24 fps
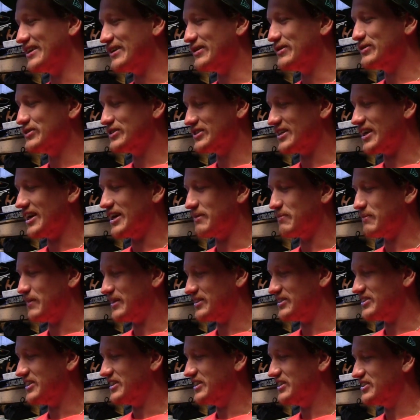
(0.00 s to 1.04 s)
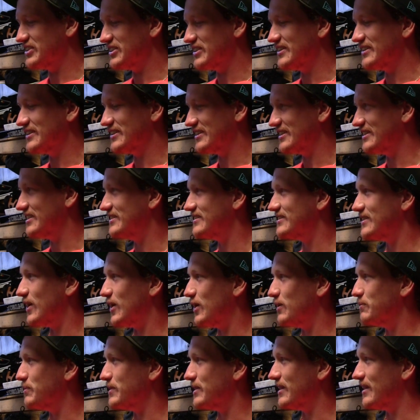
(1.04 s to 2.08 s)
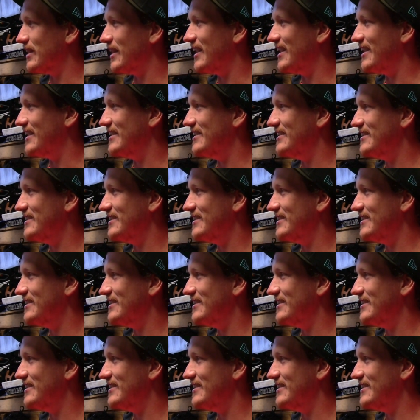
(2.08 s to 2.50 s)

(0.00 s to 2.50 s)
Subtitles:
And then he was like my teacher. He taught me a